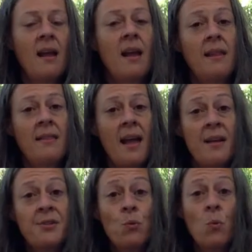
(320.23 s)
And
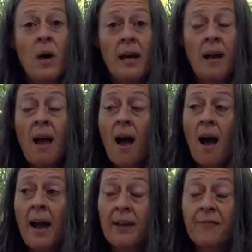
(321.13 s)
that's what
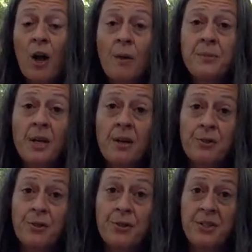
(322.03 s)
I have come to
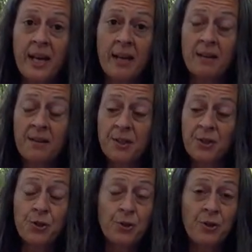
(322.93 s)
understand
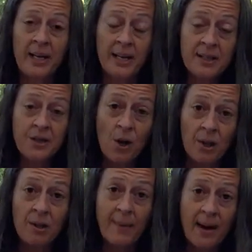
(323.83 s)
this journey is
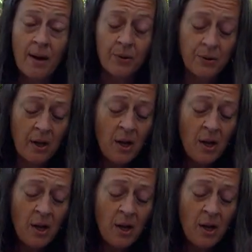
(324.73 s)
all about.